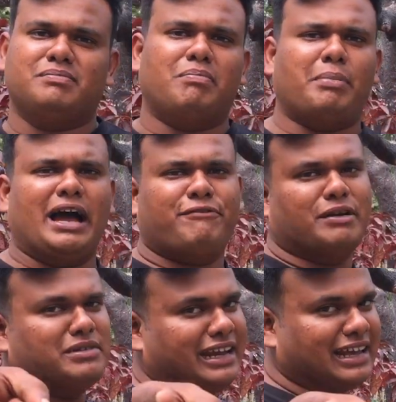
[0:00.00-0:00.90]
bye bye
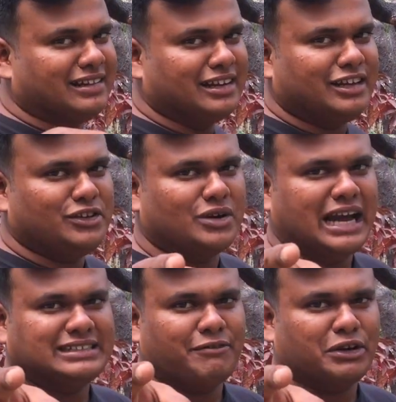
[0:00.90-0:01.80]
from Nikhil. You
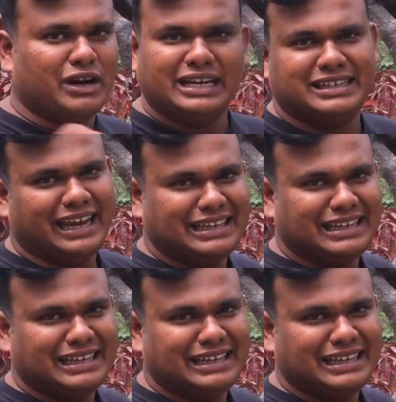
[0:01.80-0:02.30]
guys have a great day.